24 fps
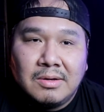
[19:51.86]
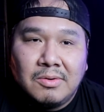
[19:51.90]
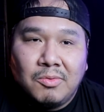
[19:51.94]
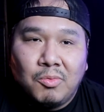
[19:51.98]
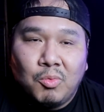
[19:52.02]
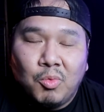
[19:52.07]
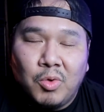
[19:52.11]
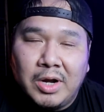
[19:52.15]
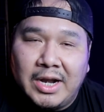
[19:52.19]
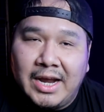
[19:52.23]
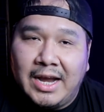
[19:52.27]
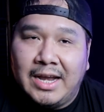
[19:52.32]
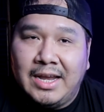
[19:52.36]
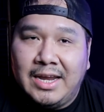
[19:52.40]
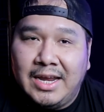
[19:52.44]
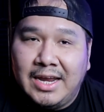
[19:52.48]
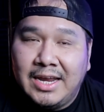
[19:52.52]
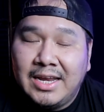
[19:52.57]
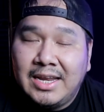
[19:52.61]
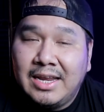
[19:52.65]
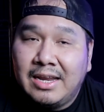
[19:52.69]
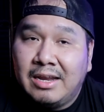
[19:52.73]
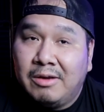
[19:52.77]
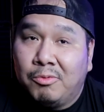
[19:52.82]
what I
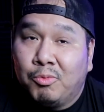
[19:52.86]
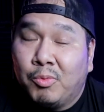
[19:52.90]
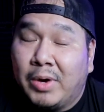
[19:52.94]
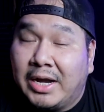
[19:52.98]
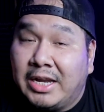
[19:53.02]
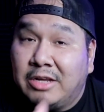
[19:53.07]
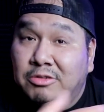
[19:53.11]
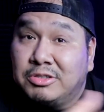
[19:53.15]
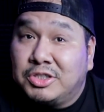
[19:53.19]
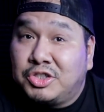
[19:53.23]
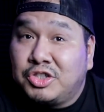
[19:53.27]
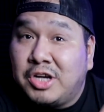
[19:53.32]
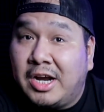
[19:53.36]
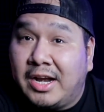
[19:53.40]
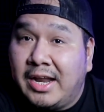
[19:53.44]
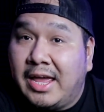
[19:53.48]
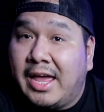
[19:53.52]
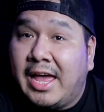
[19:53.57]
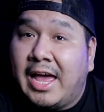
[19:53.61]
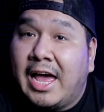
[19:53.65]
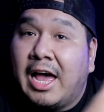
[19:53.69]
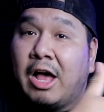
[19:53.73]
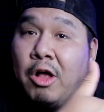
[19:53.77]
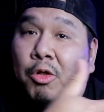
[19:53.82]
needed and what he was trying to
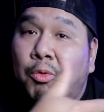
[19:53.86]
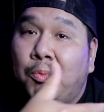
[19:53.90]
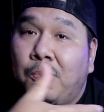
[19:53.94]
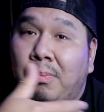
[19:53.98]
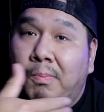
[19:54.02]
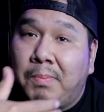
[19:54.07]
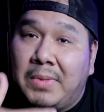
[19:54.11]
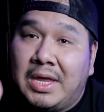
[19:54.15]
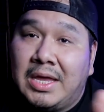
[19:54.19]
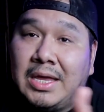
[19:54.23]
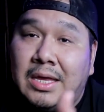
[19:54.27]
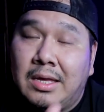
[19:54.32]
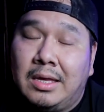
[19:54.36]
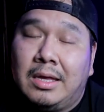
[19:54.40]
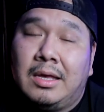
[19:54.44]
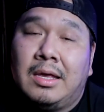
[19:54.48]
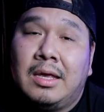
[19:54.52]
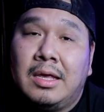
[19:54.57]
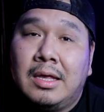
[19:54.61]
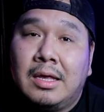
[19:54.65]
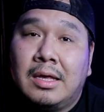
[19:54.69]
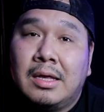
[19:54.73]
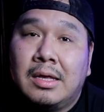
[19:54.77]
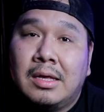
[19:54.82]
help me
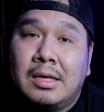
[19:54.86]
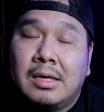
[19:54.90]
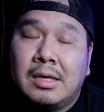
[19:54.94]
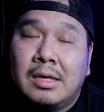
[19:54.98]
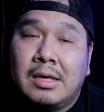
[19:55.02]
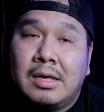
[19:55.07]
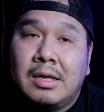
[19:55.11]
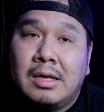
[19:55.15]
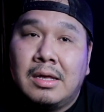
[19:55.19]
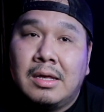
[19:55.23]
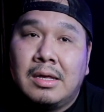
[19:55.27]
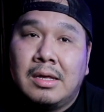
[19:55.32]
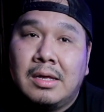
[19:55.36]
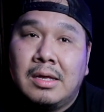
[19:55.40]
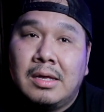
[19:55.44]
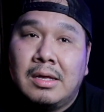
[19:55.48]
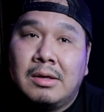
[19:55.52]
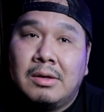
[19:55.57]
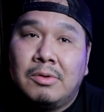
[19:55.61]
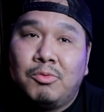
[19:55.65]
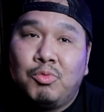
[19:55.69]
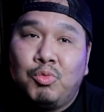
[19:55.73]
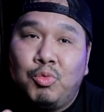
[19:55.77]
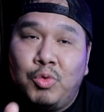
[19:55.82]

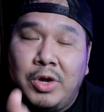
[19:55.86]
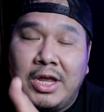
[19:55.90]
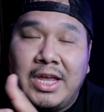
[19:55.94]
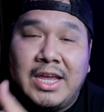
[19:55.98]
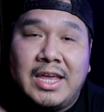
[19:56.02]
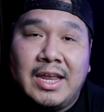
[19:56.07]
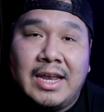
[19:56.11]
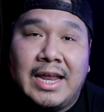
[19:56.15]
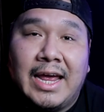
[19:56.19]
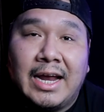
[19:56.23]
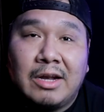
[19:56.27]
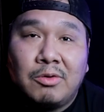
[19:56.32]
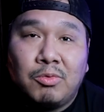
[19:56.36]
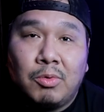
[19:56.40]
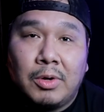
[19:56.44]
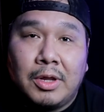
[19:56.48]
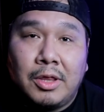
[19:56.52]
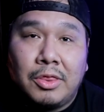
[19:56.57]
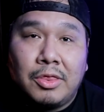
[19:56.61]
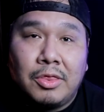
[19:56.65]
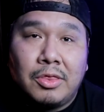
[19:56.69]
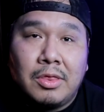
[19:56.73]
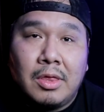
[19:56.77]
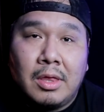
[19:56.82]
reconnect
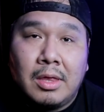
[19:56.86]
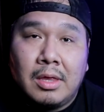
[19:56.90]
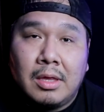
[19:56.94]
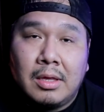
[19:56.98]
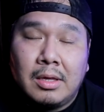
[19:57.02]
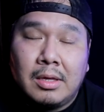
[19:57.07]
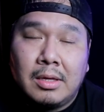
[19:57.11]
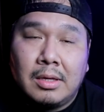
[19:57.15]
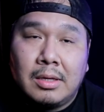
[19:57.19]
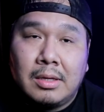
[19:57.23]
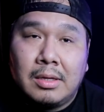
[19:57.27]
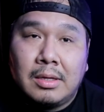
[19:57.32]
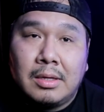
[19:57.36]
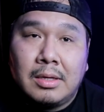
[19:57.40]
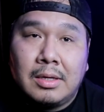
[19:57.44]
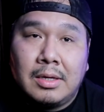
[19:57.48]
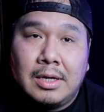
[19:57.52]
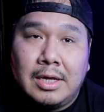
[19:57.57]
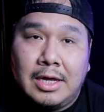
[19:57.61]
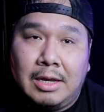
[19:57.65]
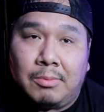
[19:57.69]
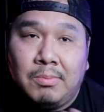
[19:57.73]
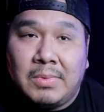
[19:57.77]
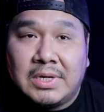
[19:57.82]
with
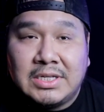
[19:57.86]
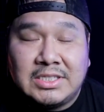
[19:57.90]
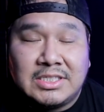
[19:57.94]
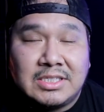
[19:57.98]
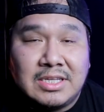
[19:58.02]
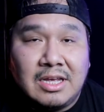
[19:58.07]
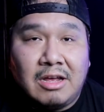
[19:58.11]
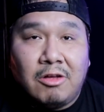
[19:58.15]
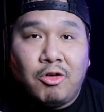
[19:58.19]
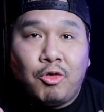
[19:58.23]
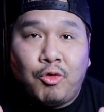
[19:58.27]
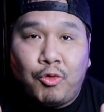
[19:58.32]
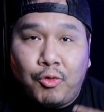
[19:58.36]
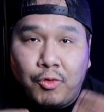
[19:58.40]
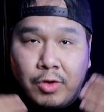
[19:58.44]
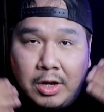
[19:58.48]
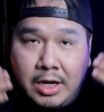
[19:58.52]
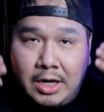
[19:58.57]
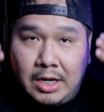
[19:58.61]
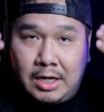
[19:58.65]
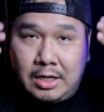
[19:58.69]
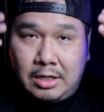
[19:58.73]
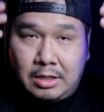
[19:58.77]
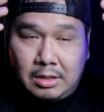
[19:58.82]
in myself
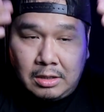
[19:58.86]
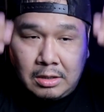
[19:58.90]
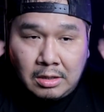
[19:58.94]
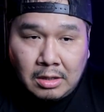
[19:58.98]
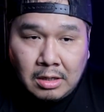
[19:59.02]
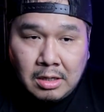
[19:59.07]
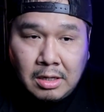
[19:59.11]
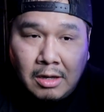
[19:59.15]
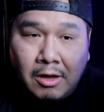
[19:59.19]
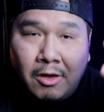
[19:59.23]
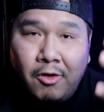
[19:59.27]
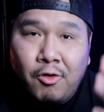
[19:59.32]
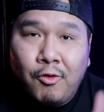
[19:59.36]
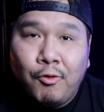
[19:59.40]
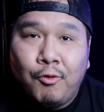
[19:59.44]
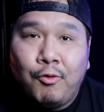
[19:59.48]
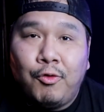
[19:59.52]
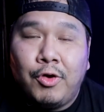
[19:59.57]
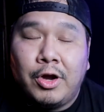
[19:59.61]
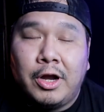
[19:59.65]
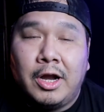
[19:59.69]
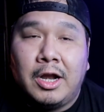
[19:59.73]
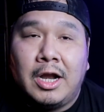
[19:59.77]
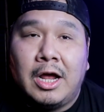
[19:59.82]
and
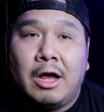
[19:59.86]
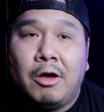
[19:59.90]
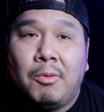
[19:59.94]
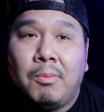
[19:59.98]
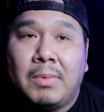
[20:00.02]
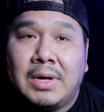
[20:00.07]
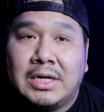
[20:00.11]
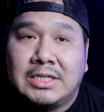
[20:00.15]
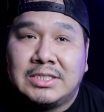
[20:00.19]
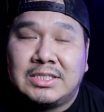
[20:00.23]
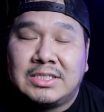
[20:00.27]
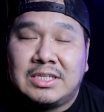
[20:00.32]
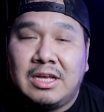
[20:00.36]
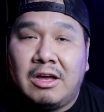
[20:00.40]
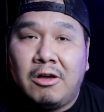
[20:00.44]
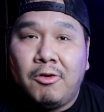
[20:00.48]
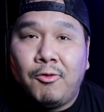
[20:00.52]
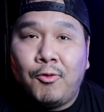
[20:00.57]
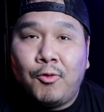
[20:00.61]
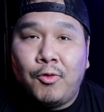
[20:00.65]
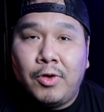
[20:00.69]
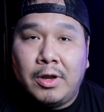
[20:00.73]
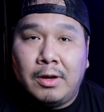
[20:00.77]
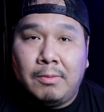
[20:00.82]
figuring out
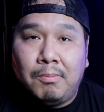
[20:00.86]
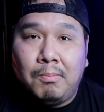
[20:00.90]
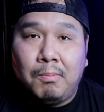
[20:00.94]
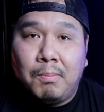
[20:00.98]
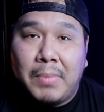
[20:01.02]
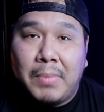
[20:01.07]
myself and